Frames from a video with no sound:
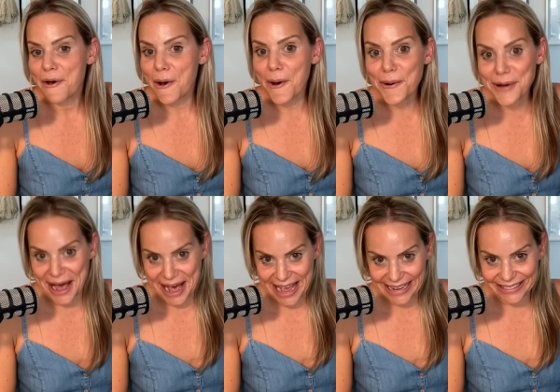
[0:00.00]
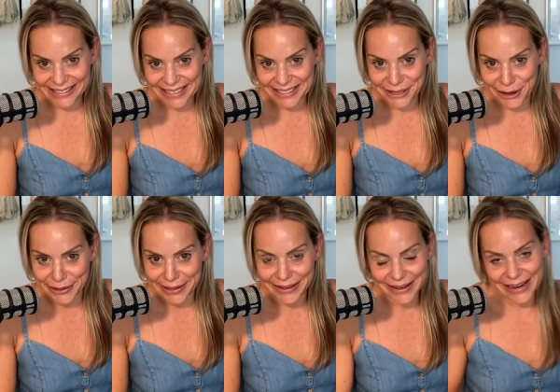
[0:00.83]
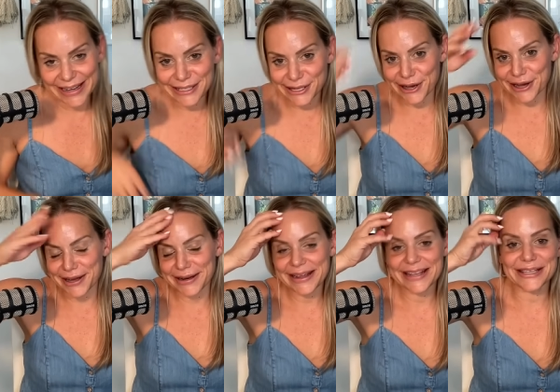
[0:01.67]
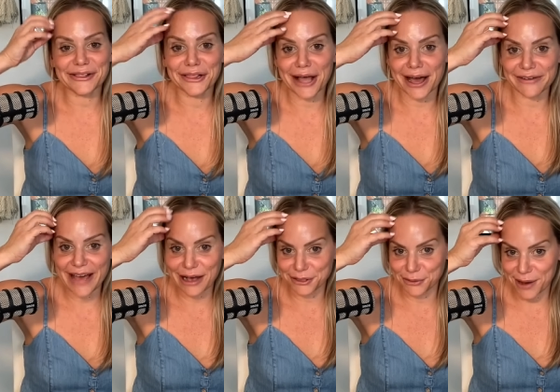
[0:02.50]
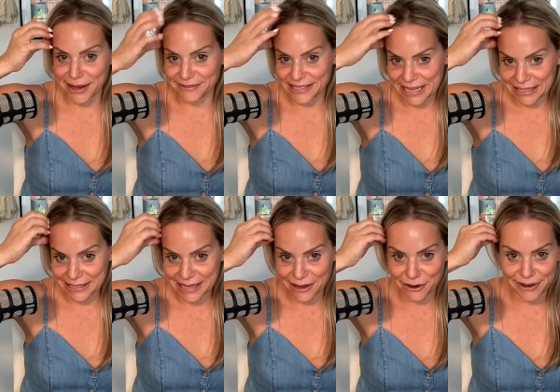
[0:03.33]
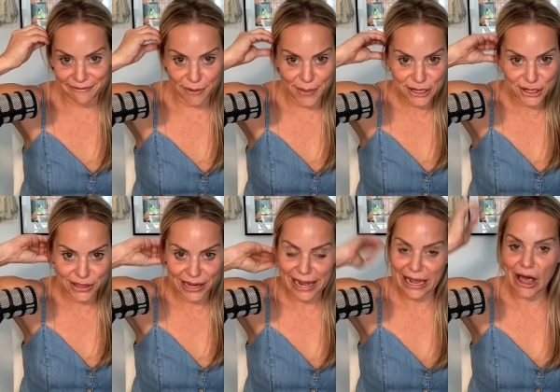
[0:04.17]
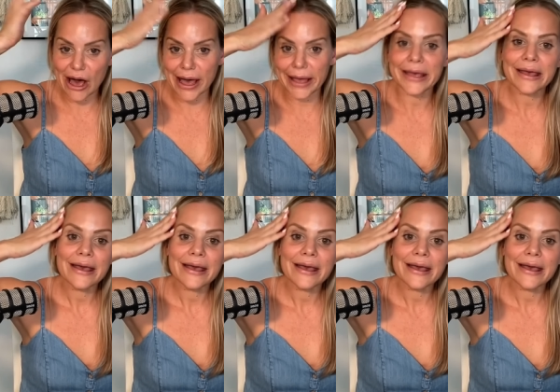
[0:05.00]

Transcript: Oh, guys, it's good. It's good. It's a lot of Housewives insider information that I got.